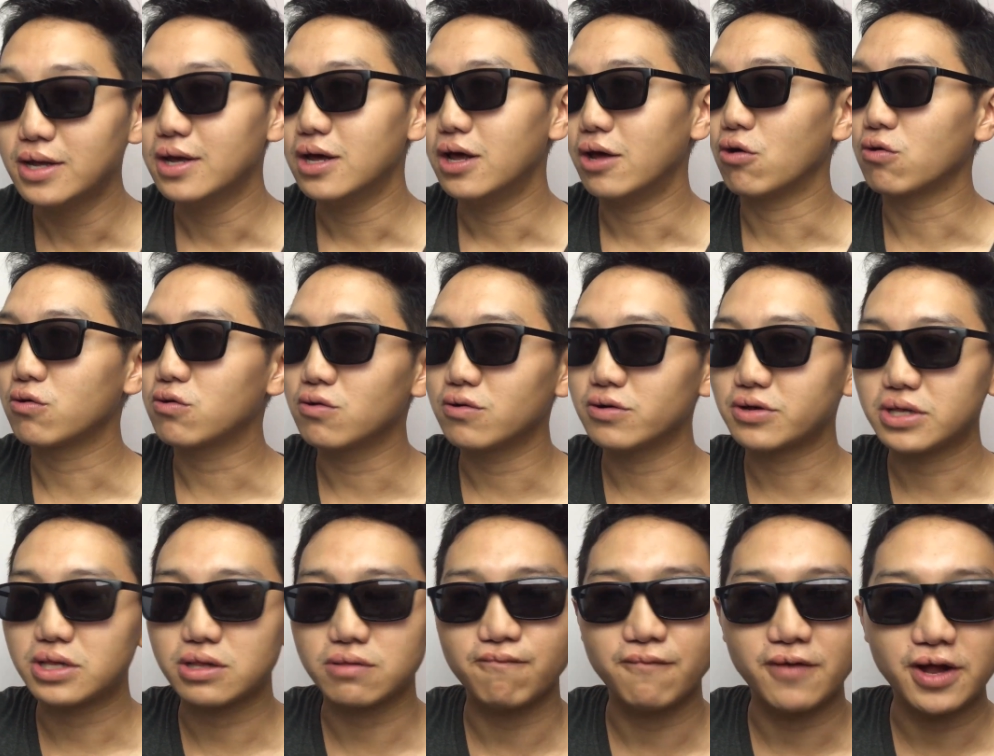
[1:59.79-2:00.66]
Hong Kong
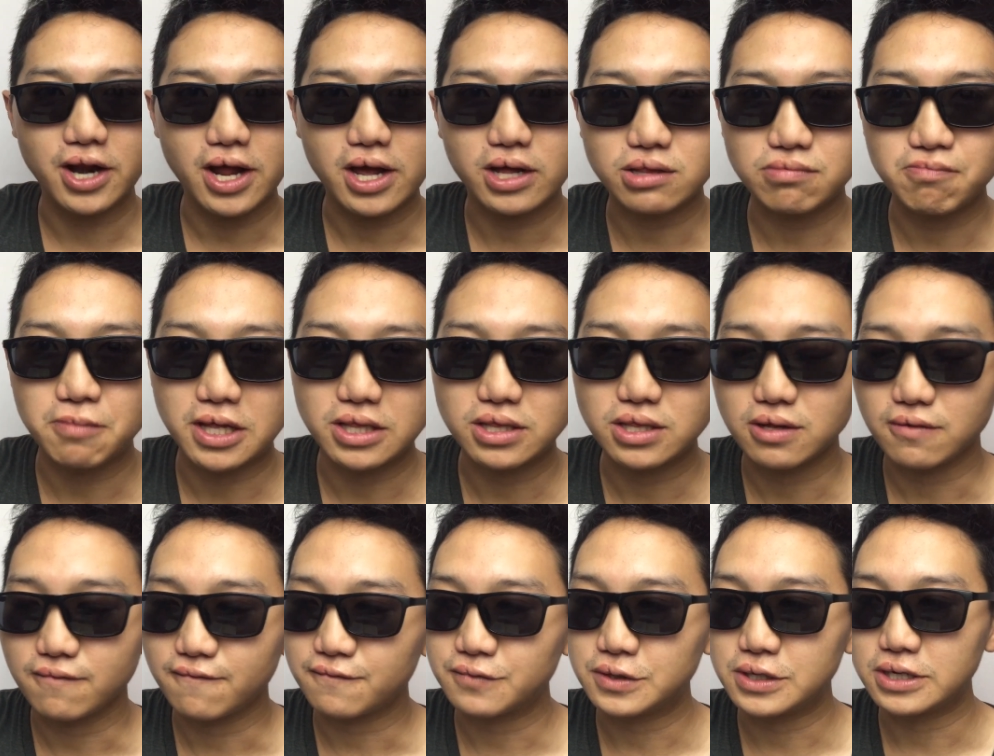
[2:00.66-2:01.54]
is very
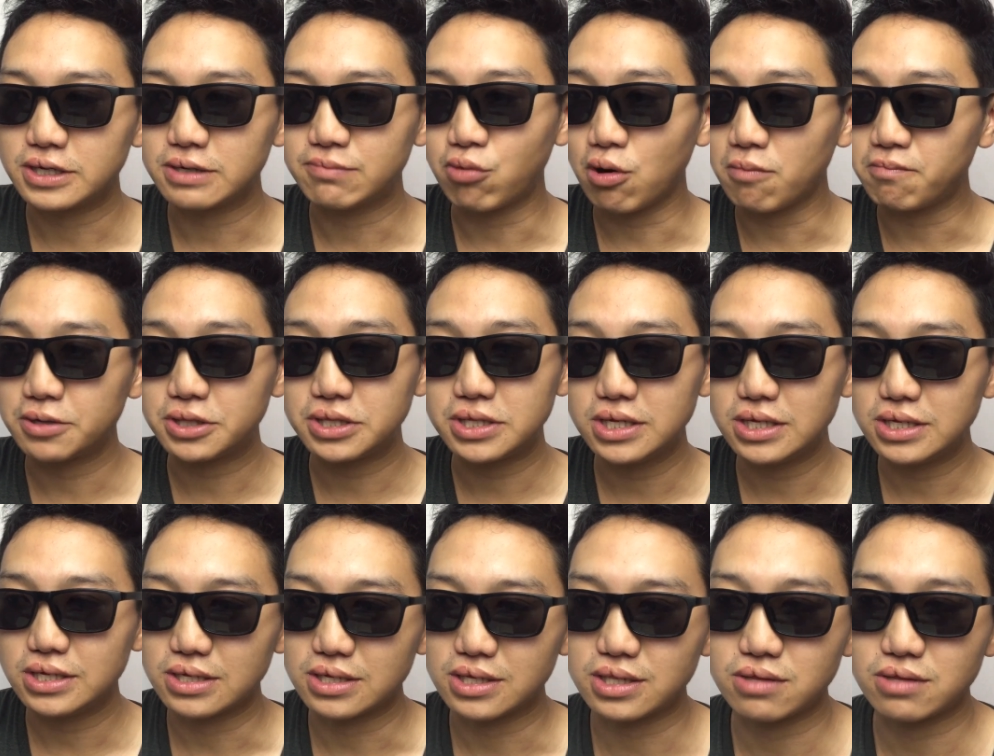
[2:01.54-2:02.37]
expensive. The property is